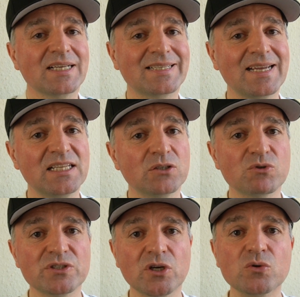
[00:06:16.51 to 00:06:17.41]
Again, there
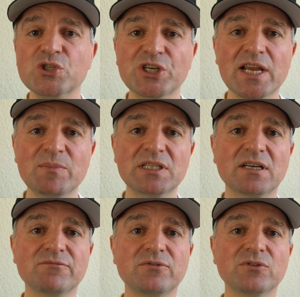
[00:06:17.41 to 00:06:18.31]
was no shame in
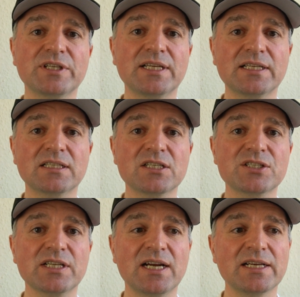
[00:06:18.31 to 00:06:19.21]
that for the
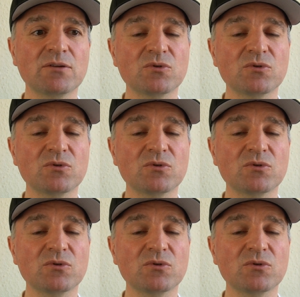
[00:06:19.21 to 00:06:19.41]
English side.